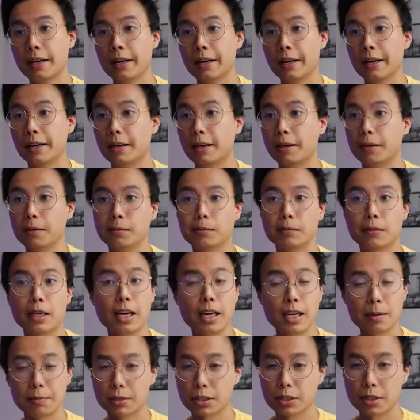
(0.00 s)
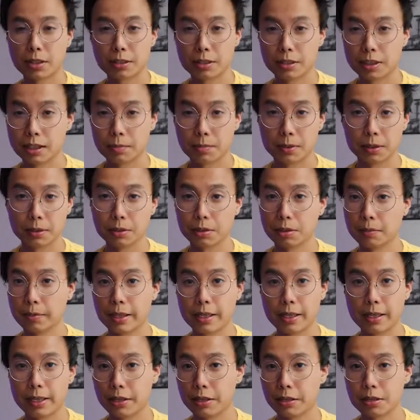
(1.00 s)
I am charging up a little bit
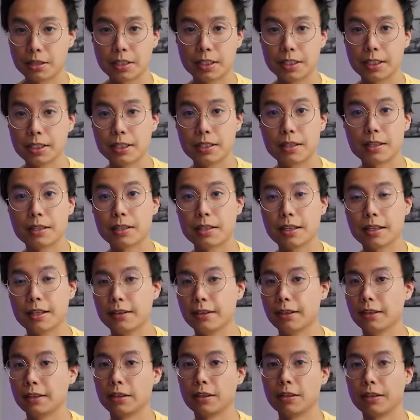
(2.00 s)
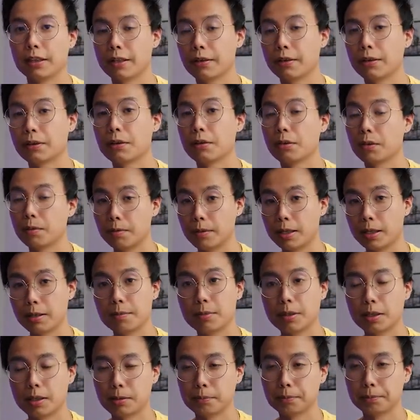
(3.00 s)
of energy here and then going to throw the Mud
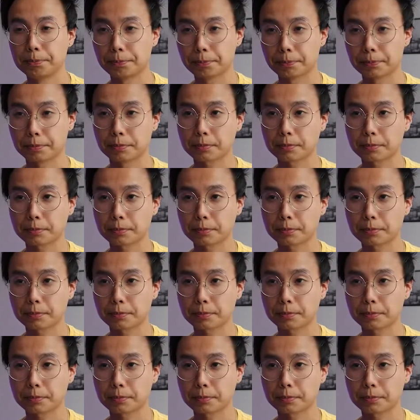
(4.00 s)
Bomb.